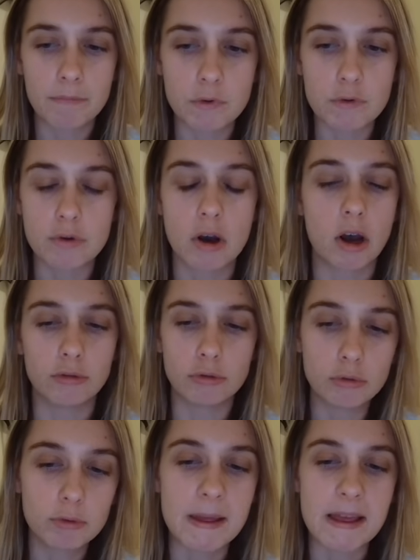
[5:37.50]
Newcastle.
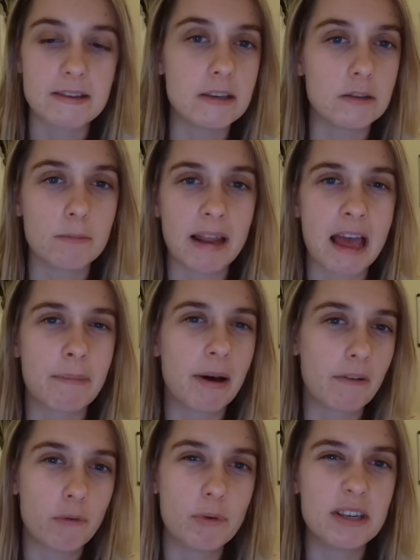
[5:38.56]
He's always been a decent player, but
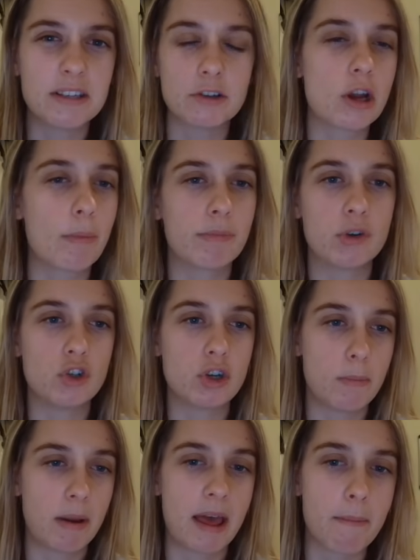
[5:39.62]
I thought he's a
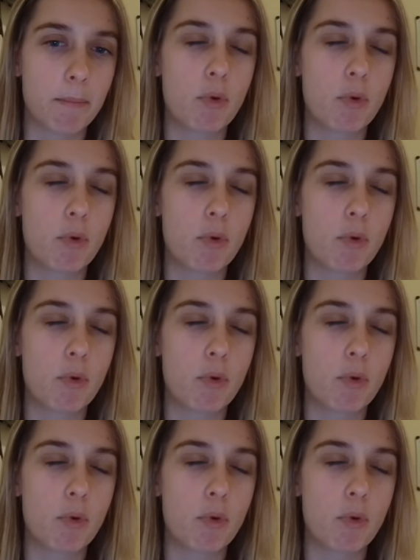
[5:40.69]
championship player,